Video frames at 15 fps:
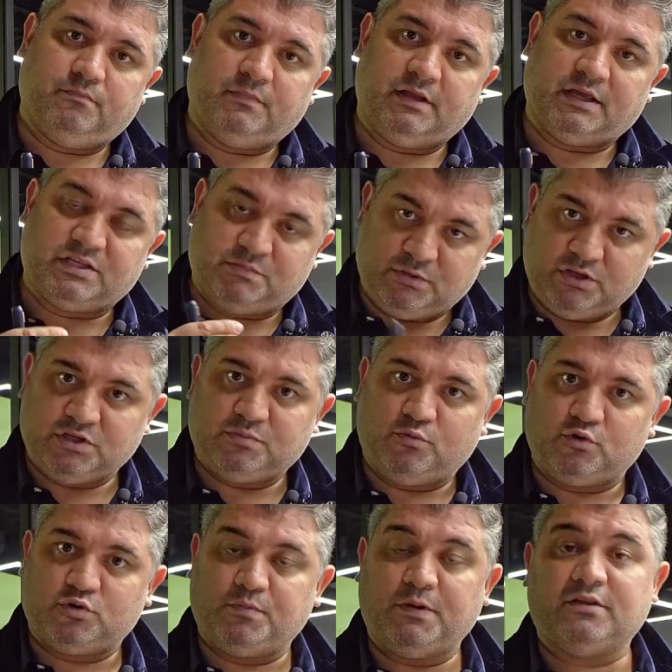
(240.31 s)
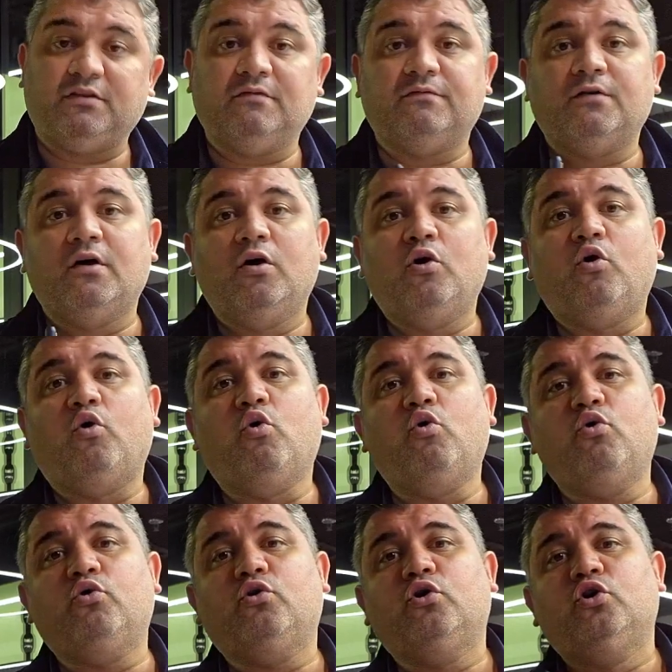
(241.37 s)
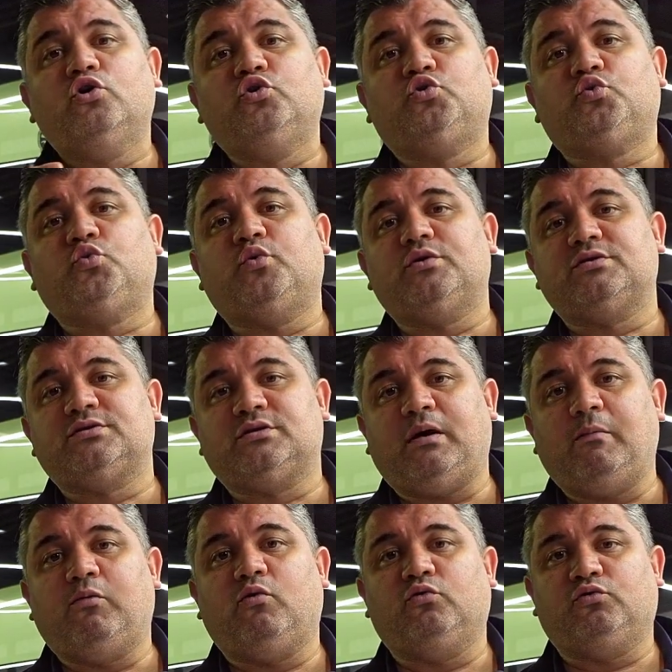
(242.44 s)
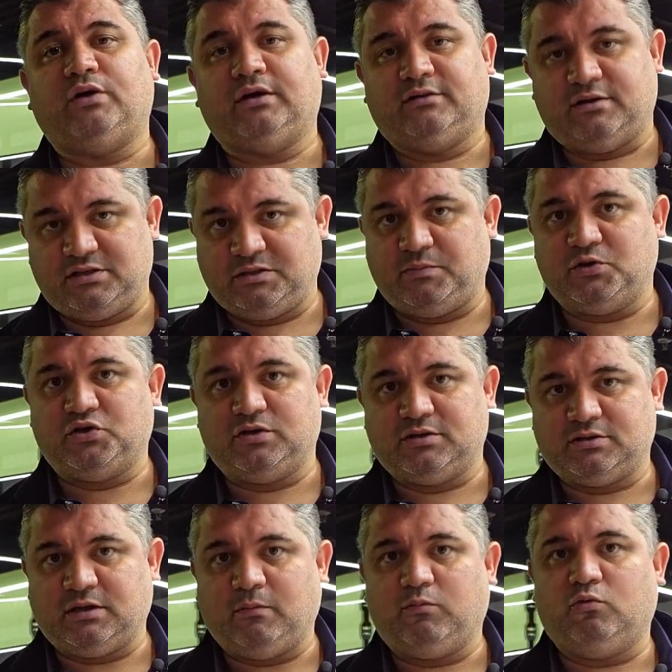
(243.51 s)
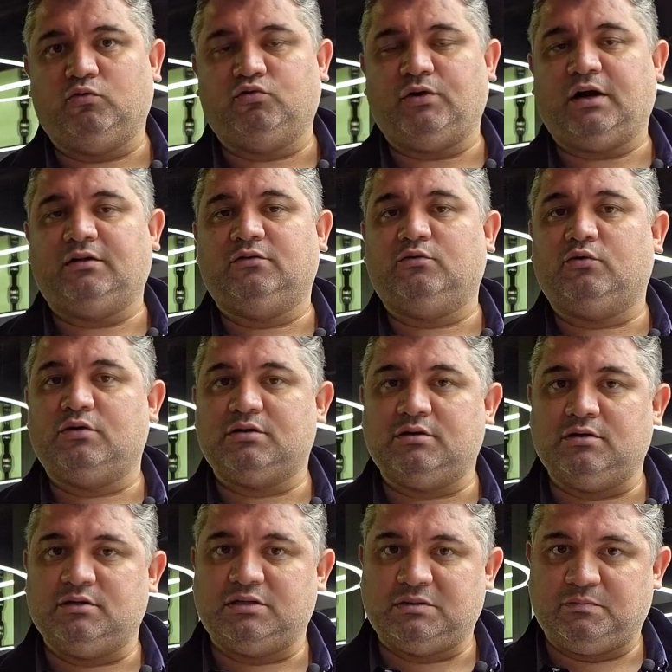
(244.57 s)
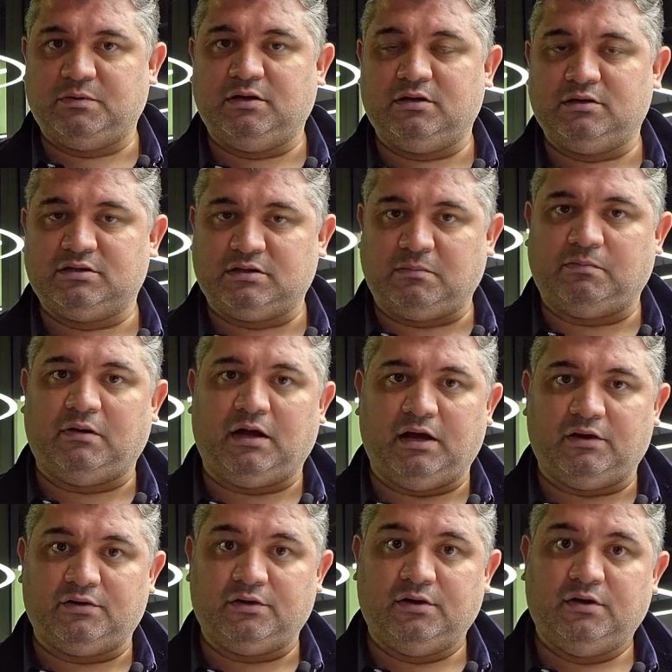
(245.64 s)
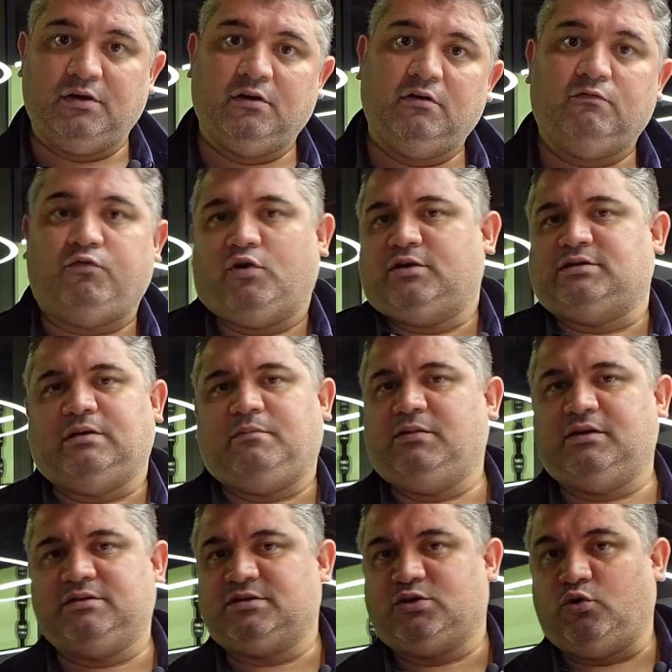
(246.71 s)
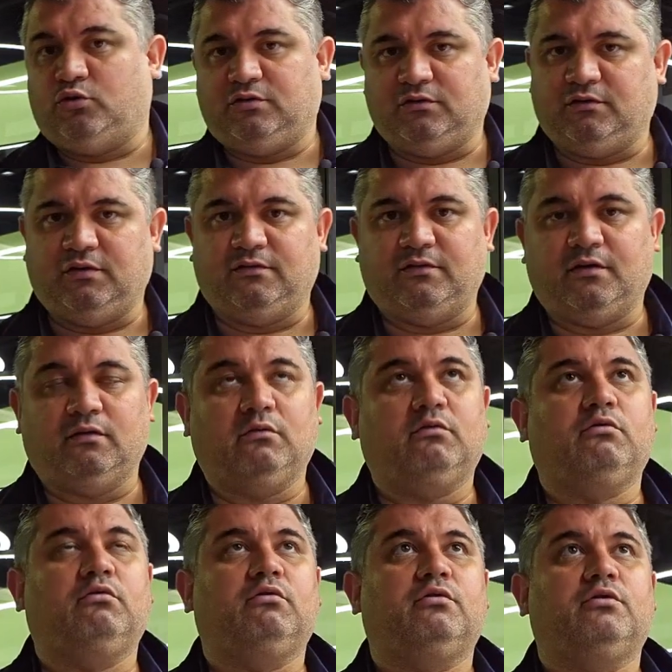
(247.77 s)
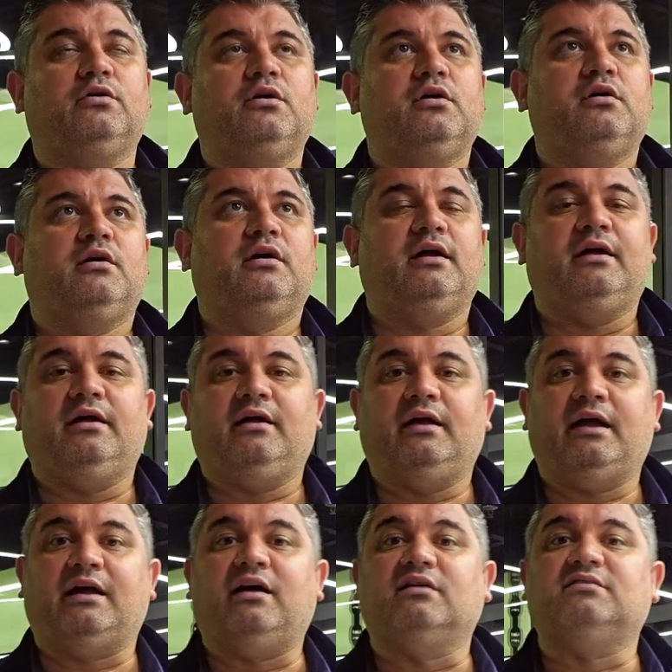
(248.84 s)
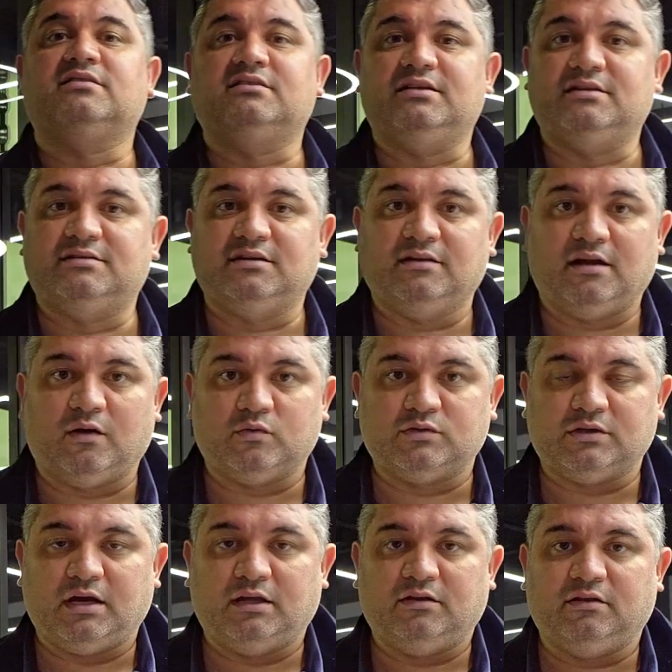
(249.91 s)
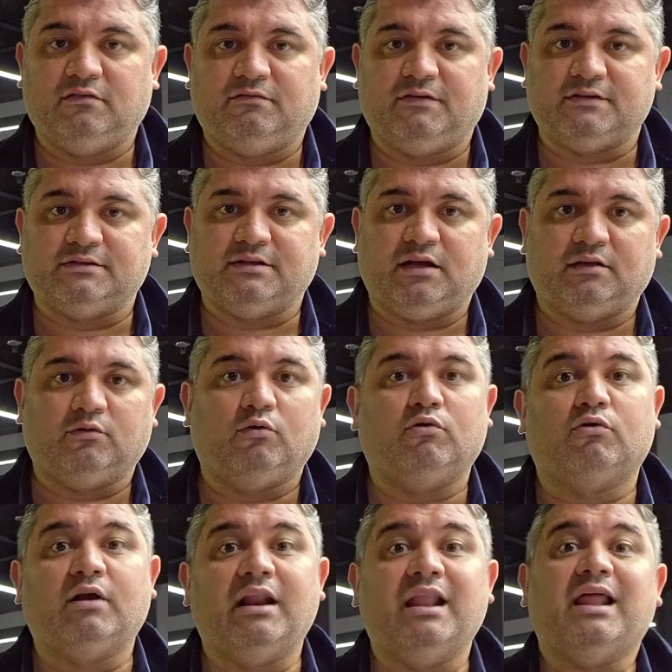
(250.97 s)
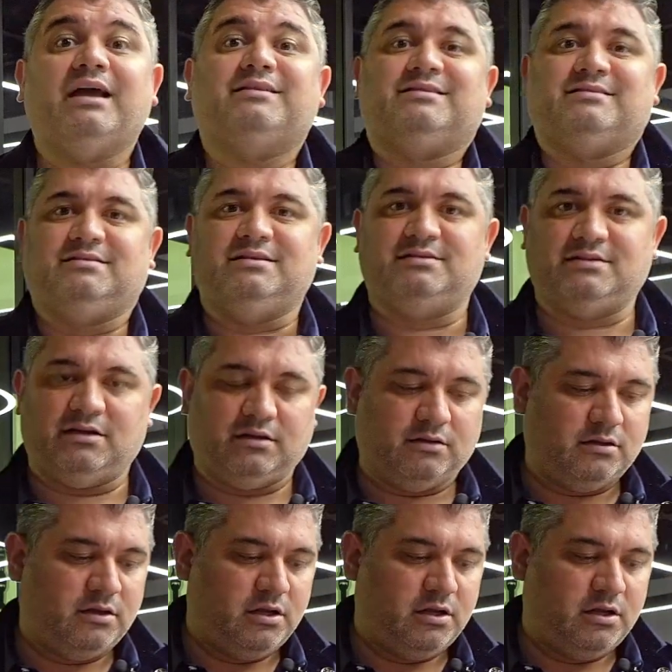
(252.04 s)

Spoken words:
experience perspective or through a subcontractor, a specialist subcontractor, or a supplier. For example, a skirting detail, or a gutter detail outside in the facade, or a lighting detail.